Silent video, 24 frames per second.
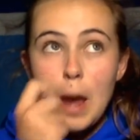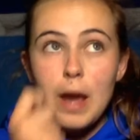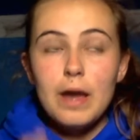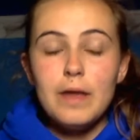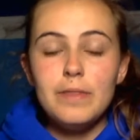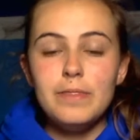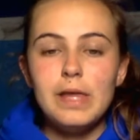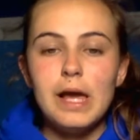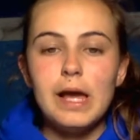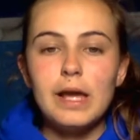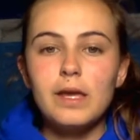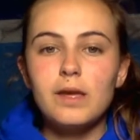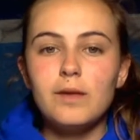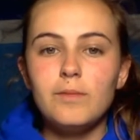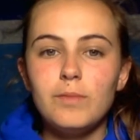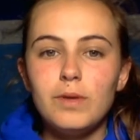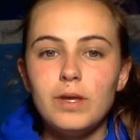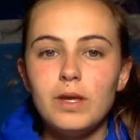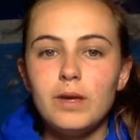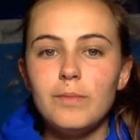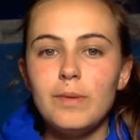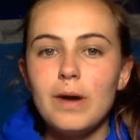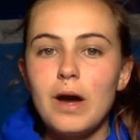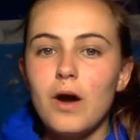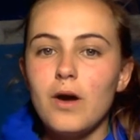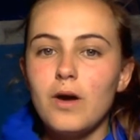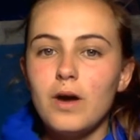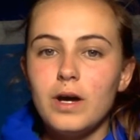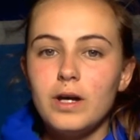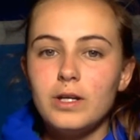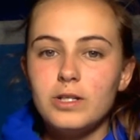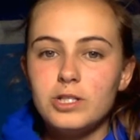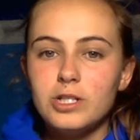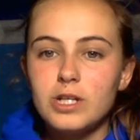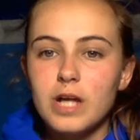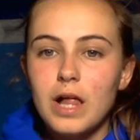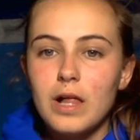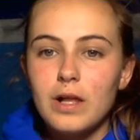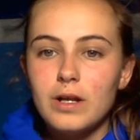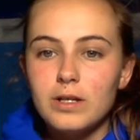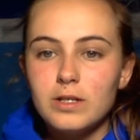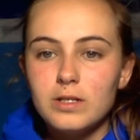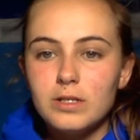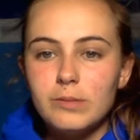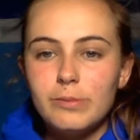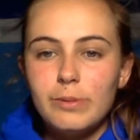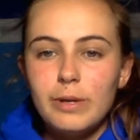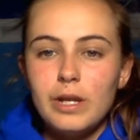And that can be about
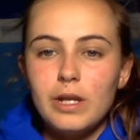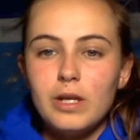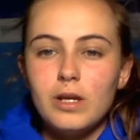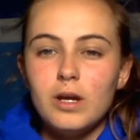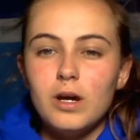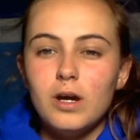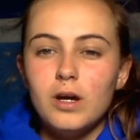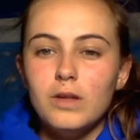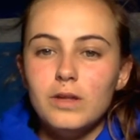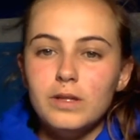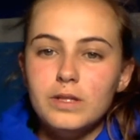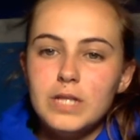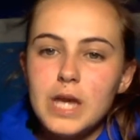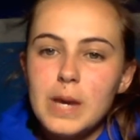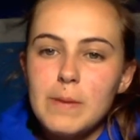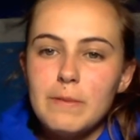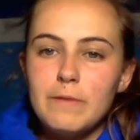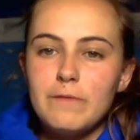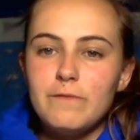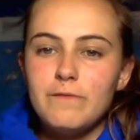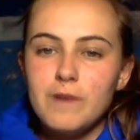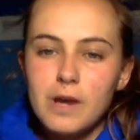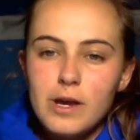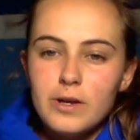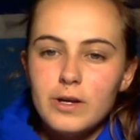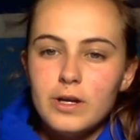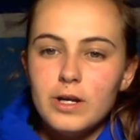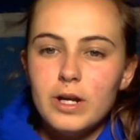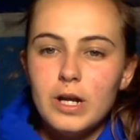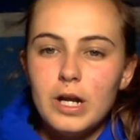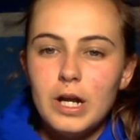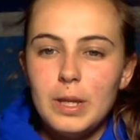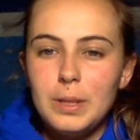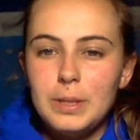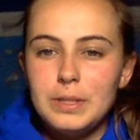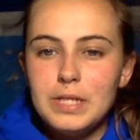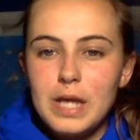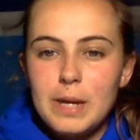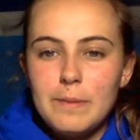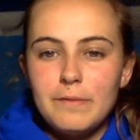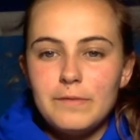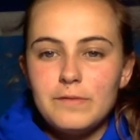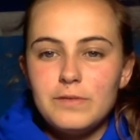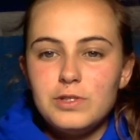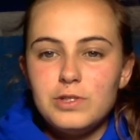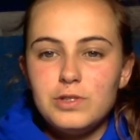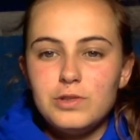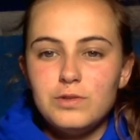$100 depending on the type of farrier and the type
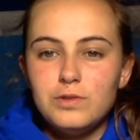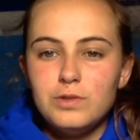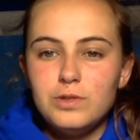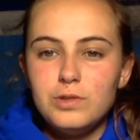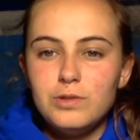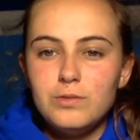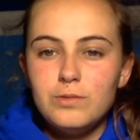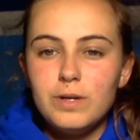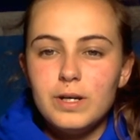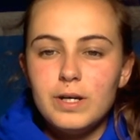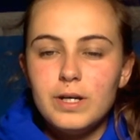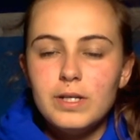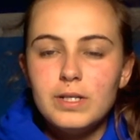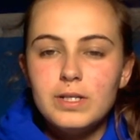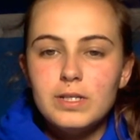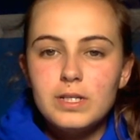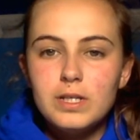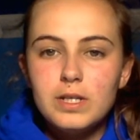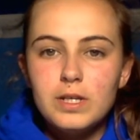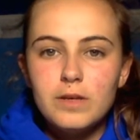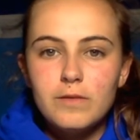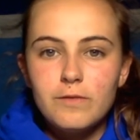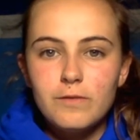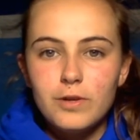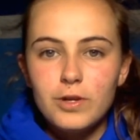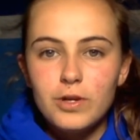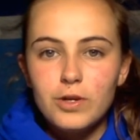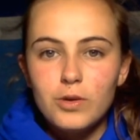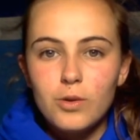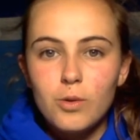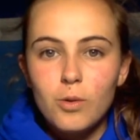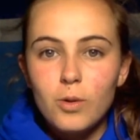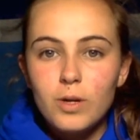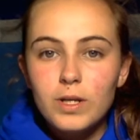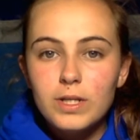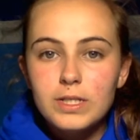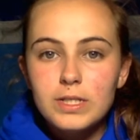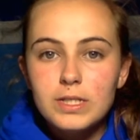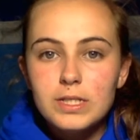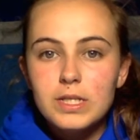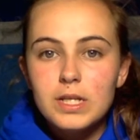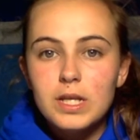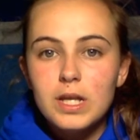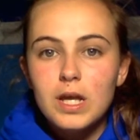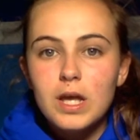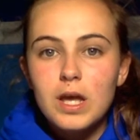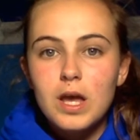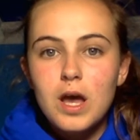of shoes you want for your
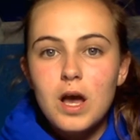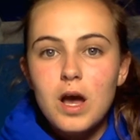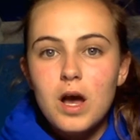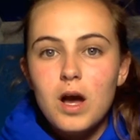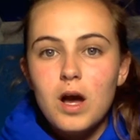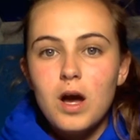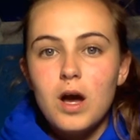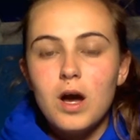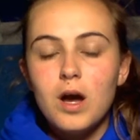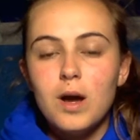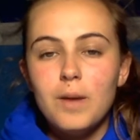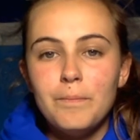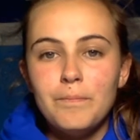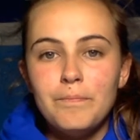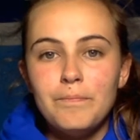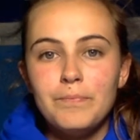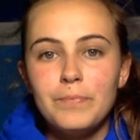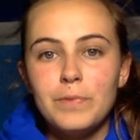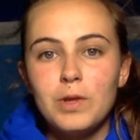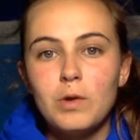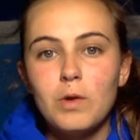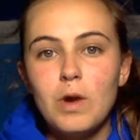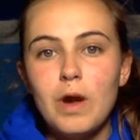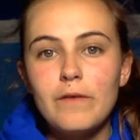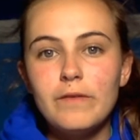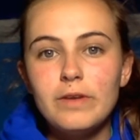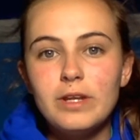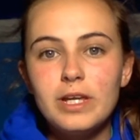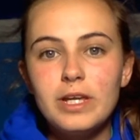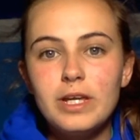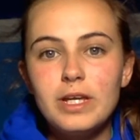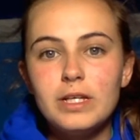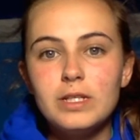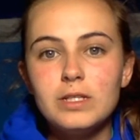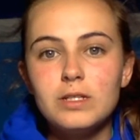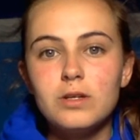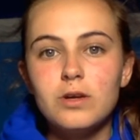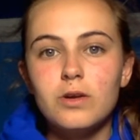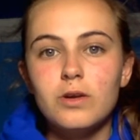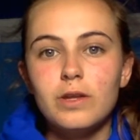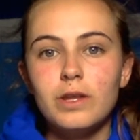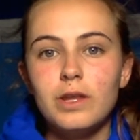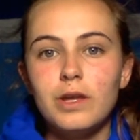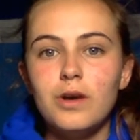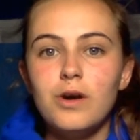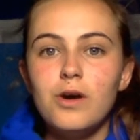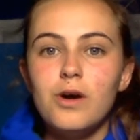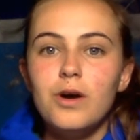horse. Um, Gravity is
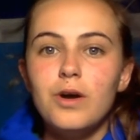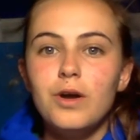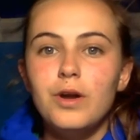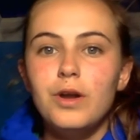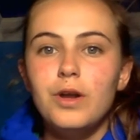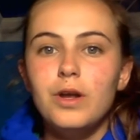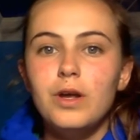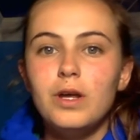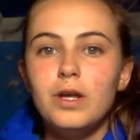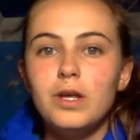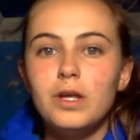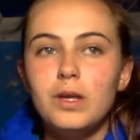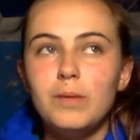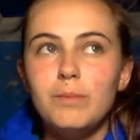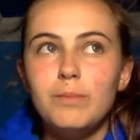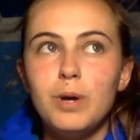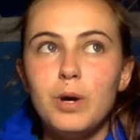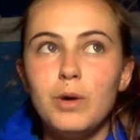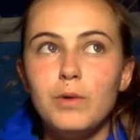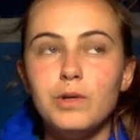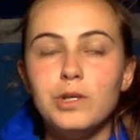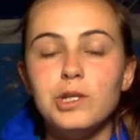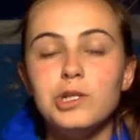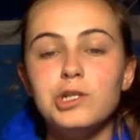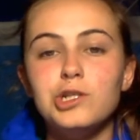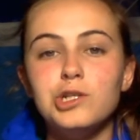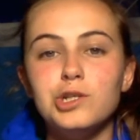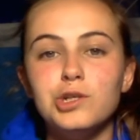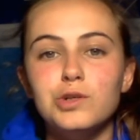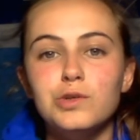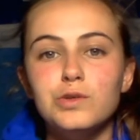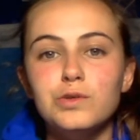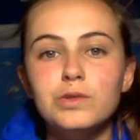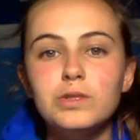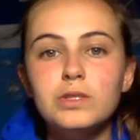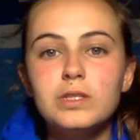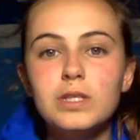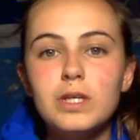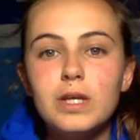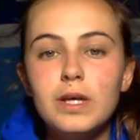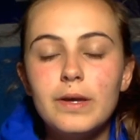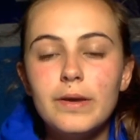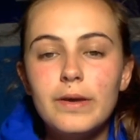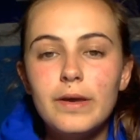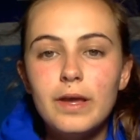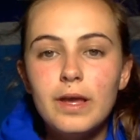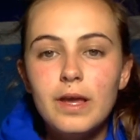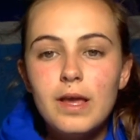currently on Epona shoes,
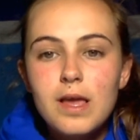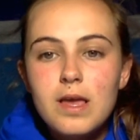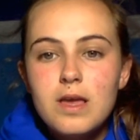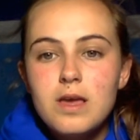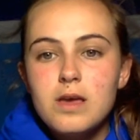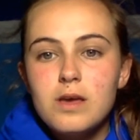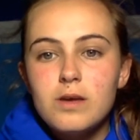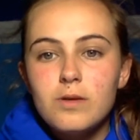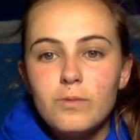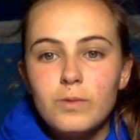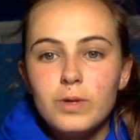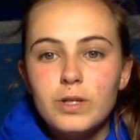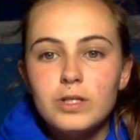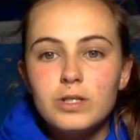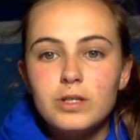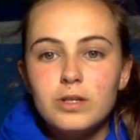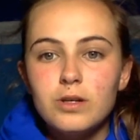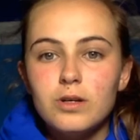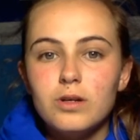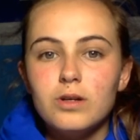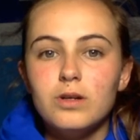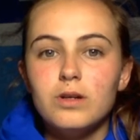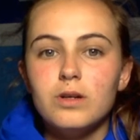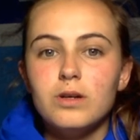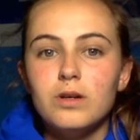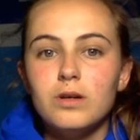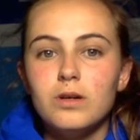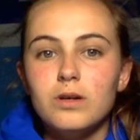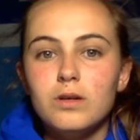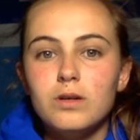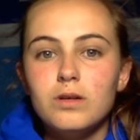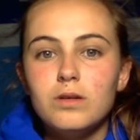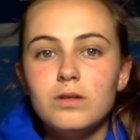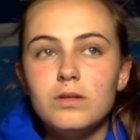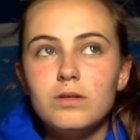which are